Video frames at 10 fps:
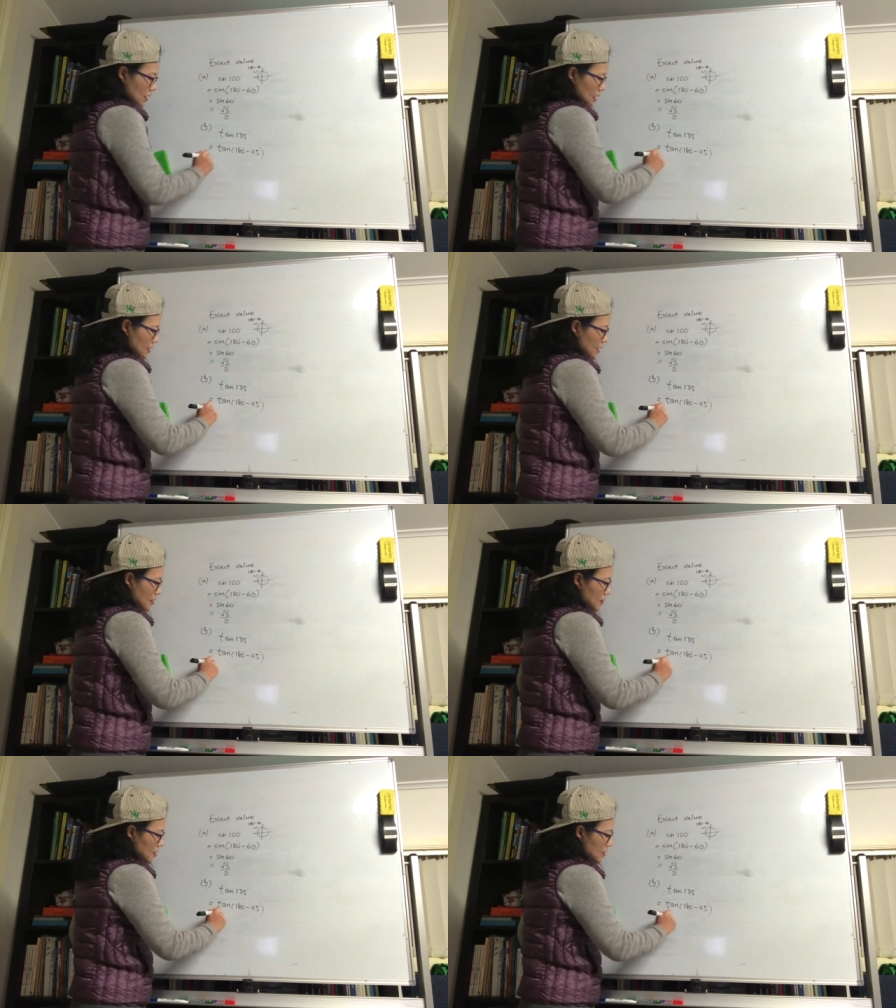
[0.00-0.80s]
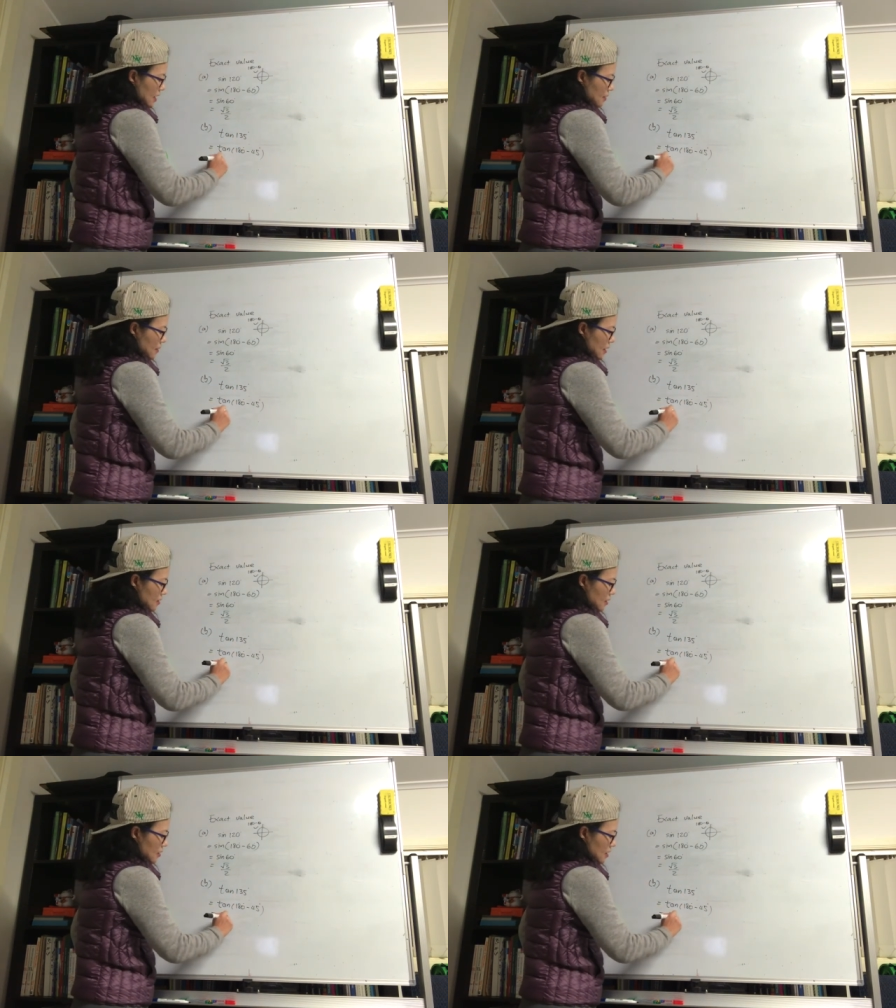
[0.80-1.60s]
And that means same as
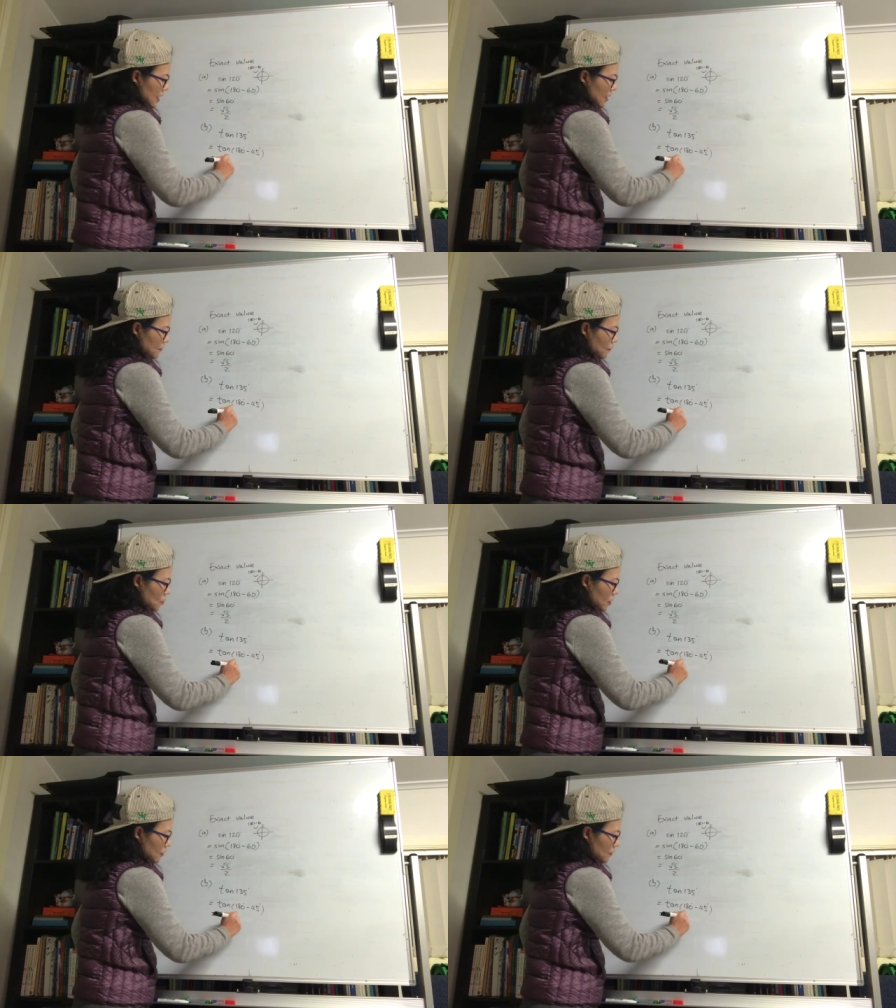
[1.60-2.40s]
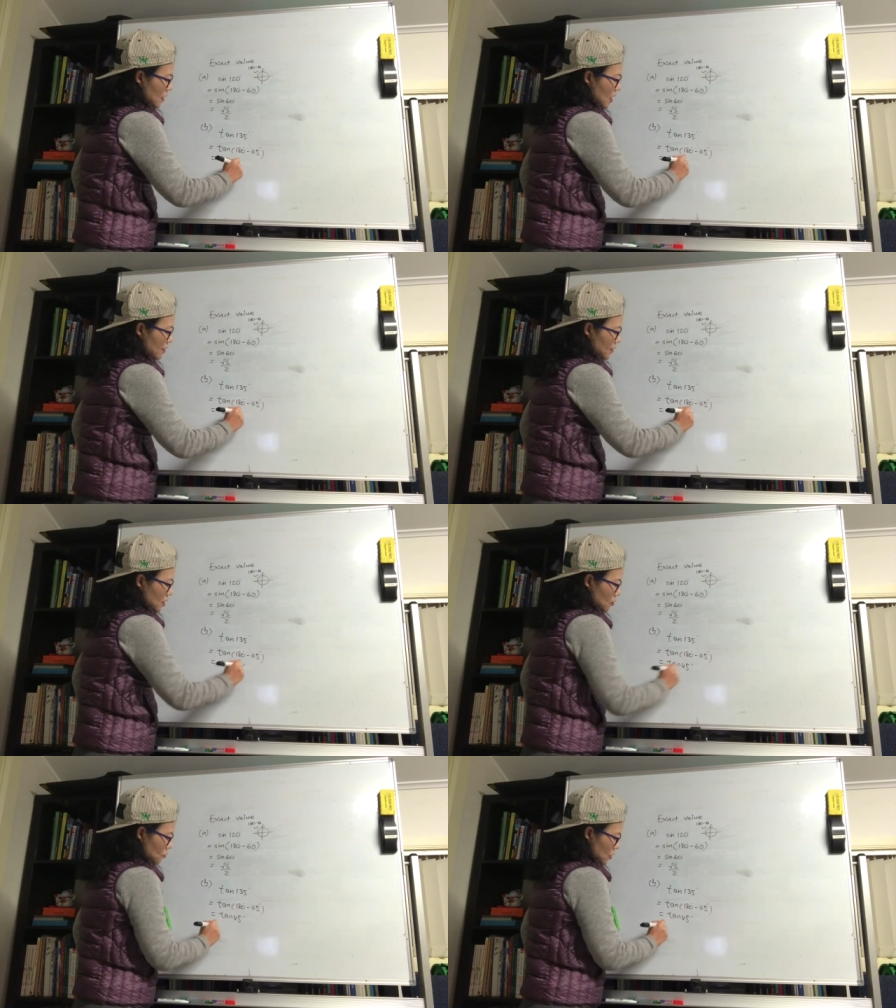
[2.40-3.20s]
tan 45,
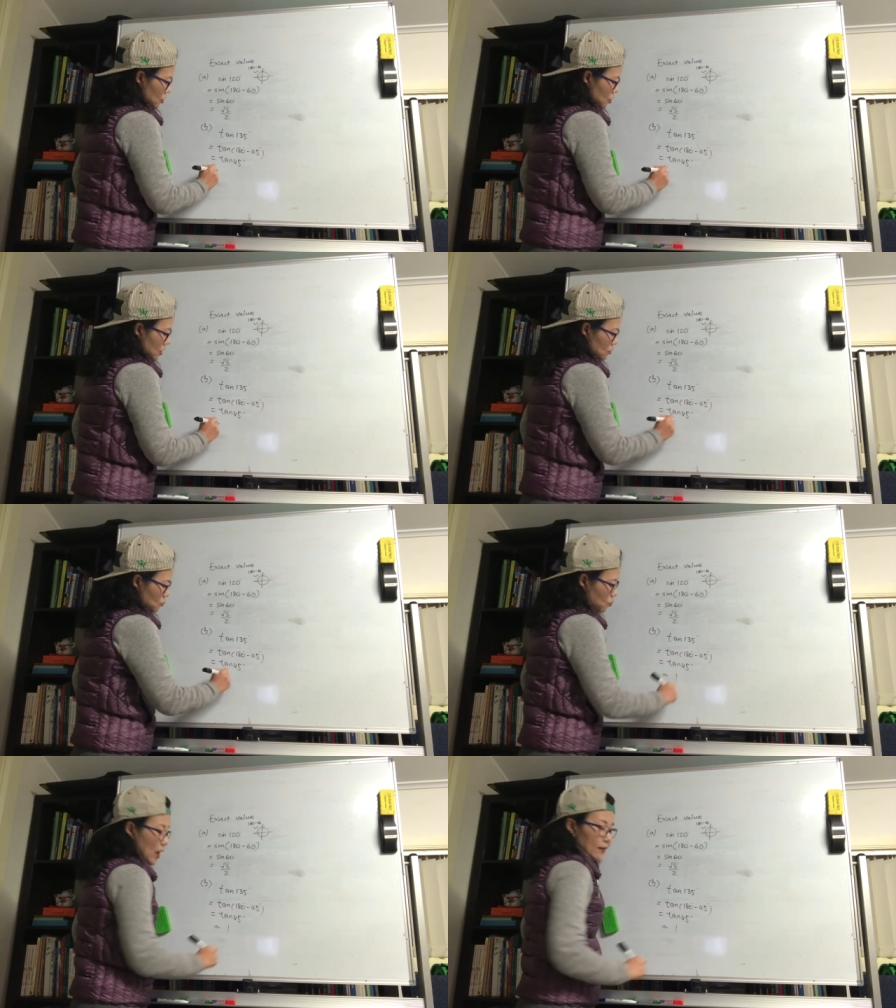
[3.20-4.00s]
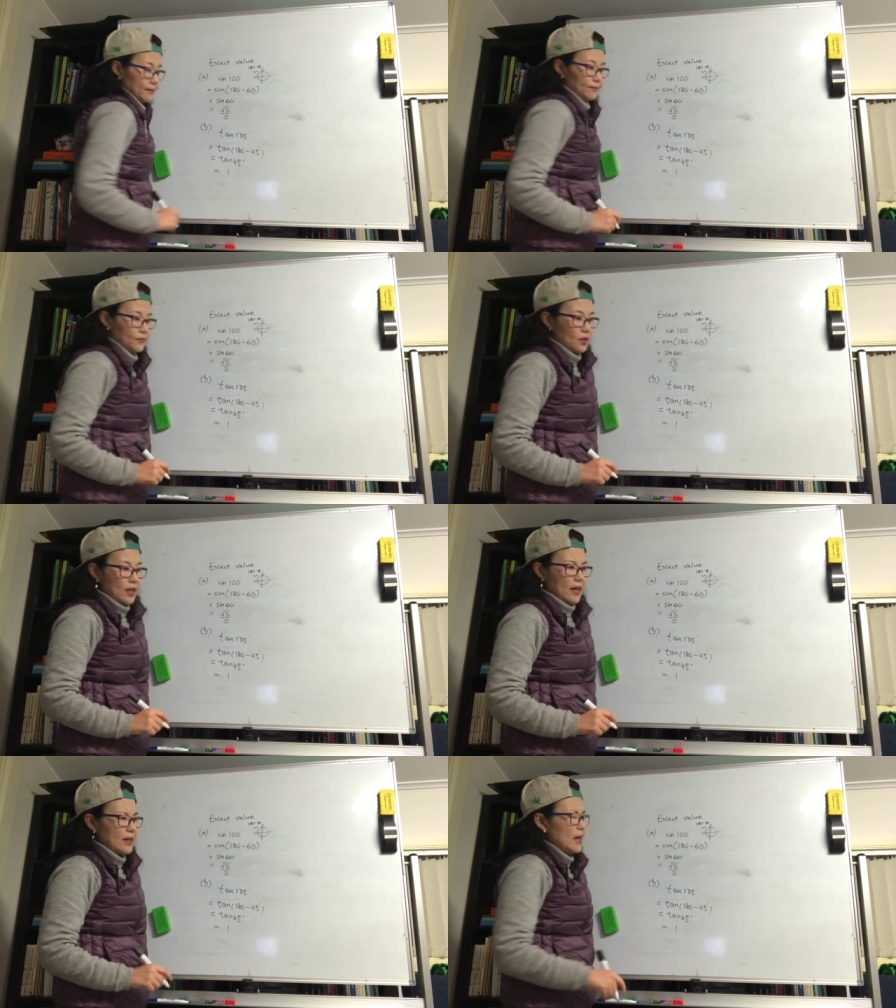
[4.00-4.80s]
which is 1.
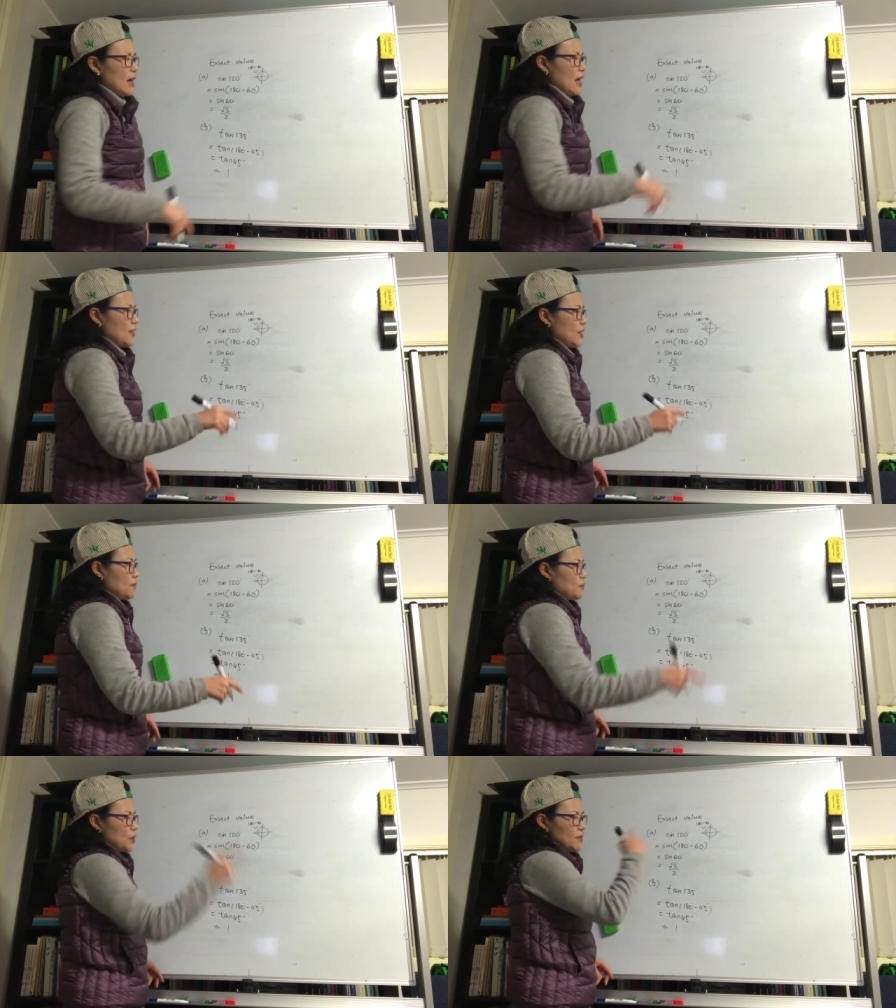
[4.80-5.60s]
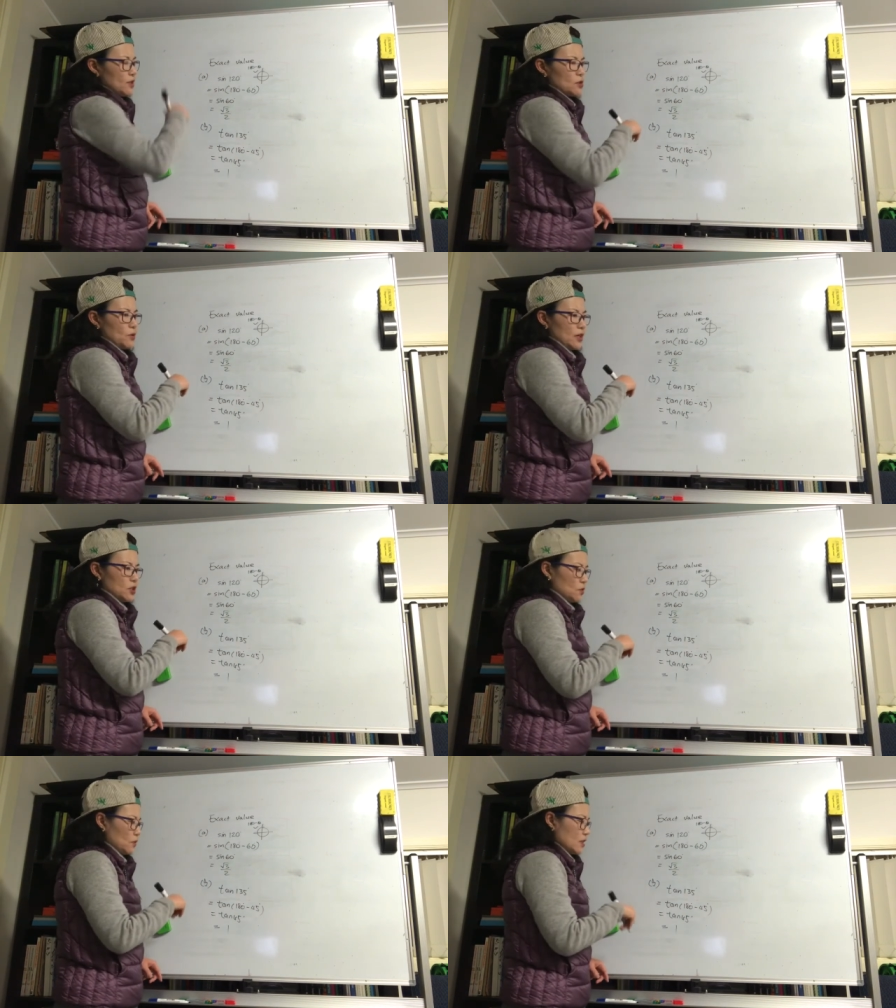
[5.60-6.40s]
Okay? And then previous
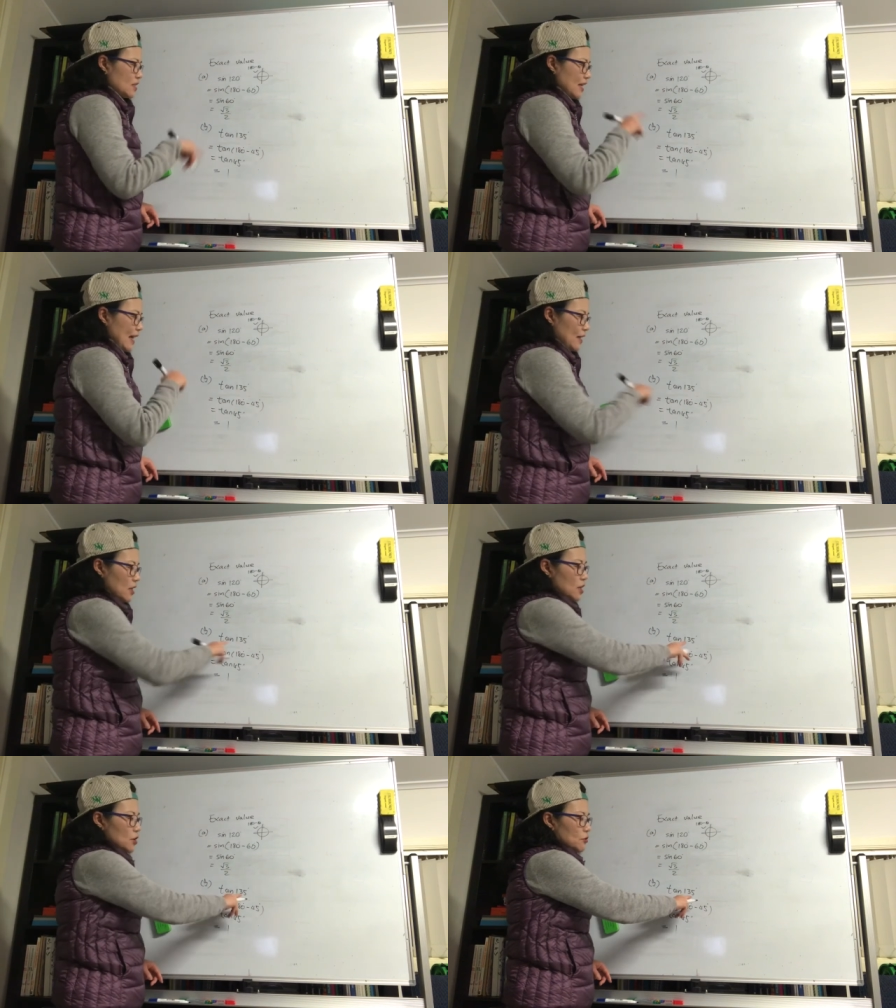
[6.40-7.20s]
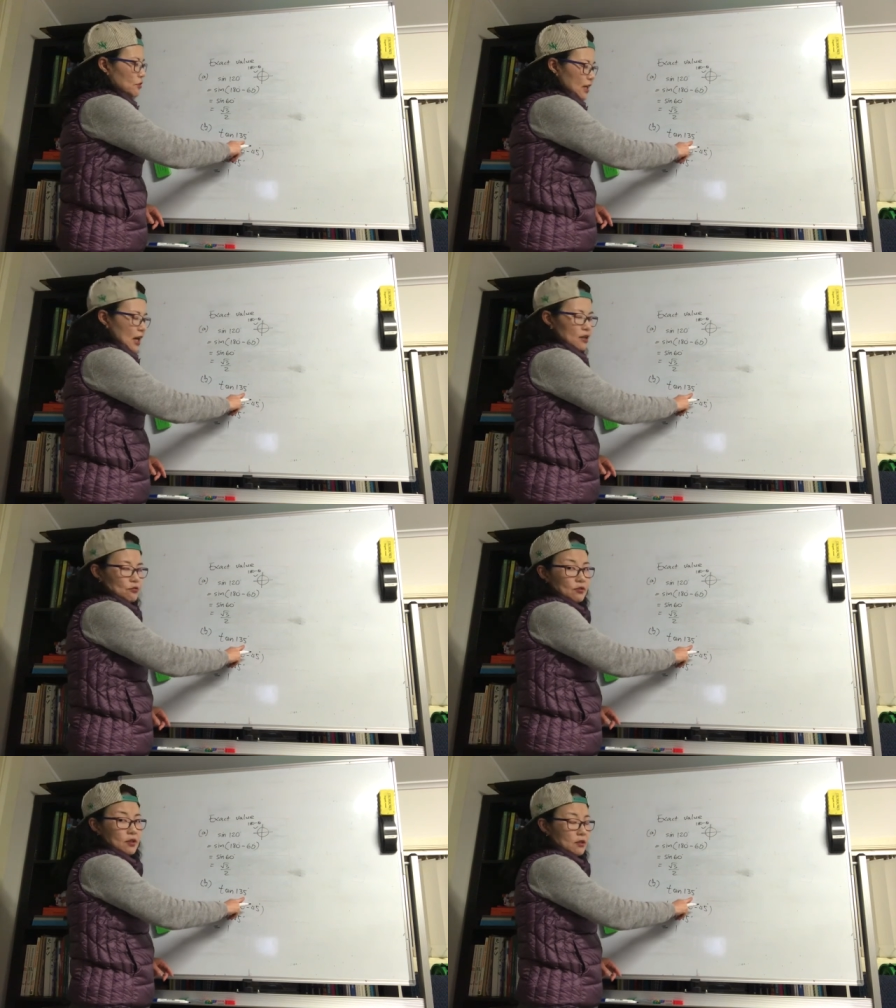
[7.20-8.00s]
question was tan 300.